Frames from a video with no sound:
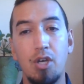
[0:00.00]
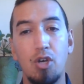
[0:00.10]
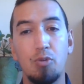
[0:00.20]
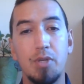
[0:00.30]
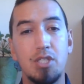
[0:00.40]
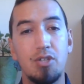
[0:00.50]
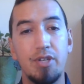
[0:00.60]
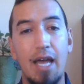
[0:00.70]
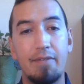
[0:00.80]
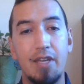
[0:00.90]
who must still
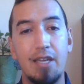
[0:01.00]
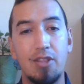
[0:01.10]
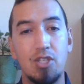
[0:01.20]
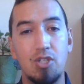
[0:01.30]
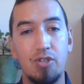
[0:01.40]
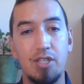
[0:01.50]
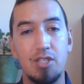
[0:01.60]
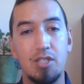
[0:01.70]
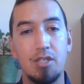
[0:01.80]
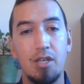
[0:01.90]
navigate the streets